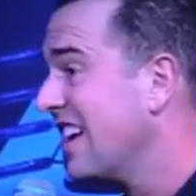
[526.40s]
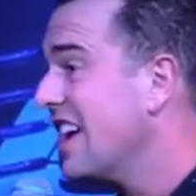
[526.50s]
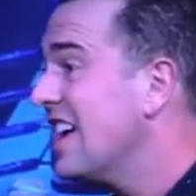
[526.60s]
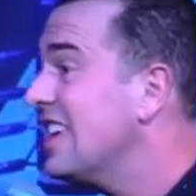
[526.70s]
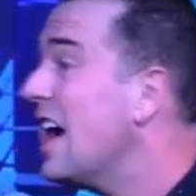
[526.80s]

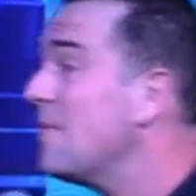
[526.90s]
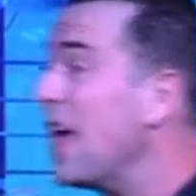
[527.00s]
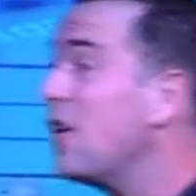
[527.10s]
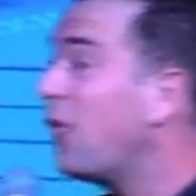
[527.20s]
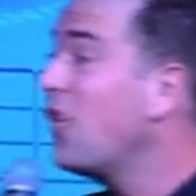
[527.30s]
Yet,
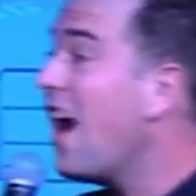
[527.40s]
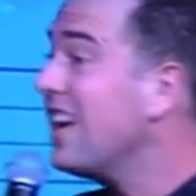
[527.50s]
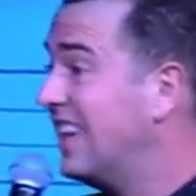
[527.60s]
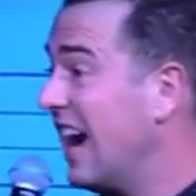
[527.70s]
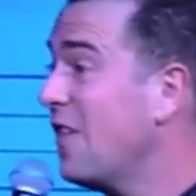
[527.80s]
and if we're not
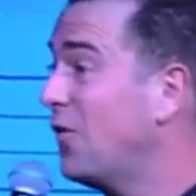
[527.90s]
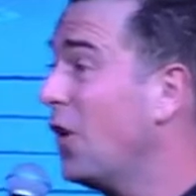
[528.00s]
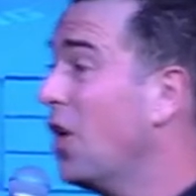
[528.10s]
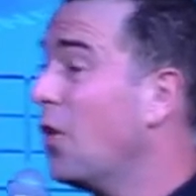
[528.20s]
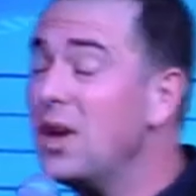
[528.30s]

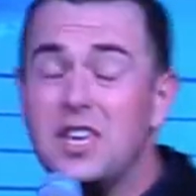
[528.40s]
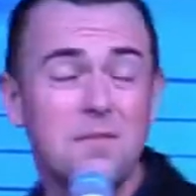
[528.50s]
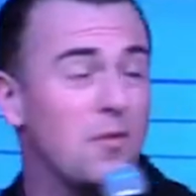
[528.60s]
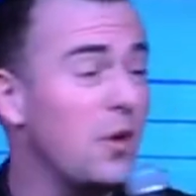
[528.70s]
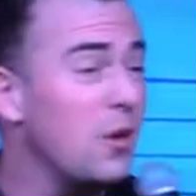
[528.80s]
careful, we can,
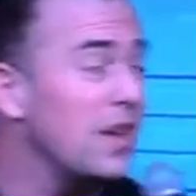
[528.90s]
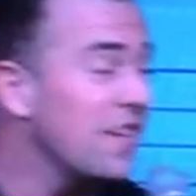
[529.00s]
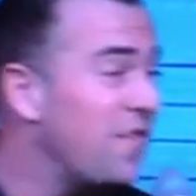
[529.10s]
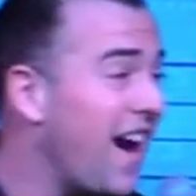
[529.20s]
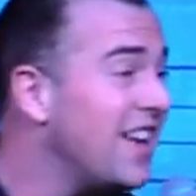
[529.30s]
we, we can
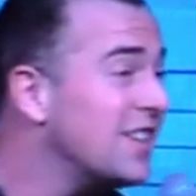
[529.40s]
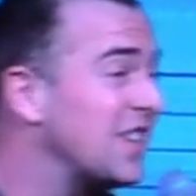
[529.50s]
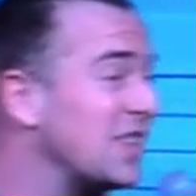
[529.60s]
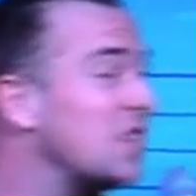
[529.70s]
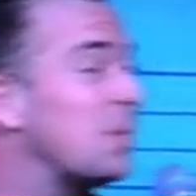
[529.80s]
find
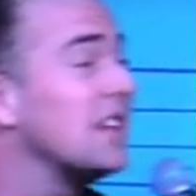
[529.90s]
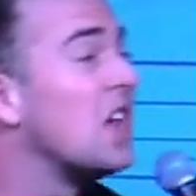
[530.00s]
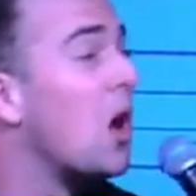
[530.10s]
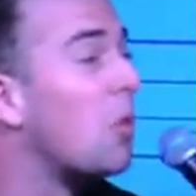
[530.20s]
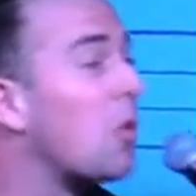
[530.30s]
ourselves in this place where we're